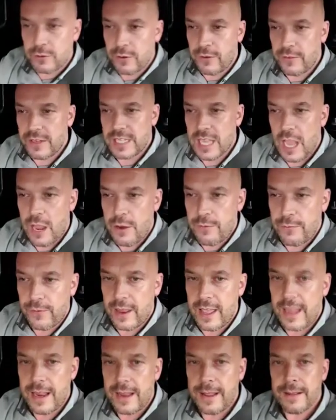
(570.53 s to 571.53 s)
with us,
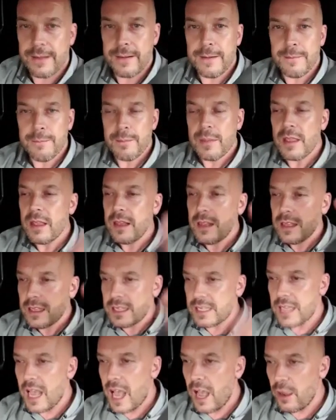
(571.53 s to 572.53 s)
hopefully.
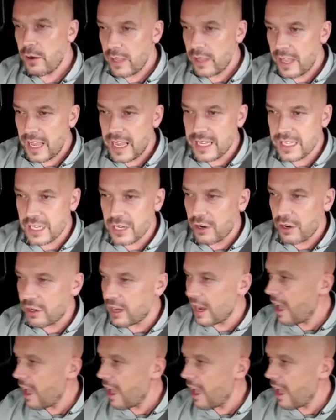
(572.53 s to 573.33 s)
So he's a good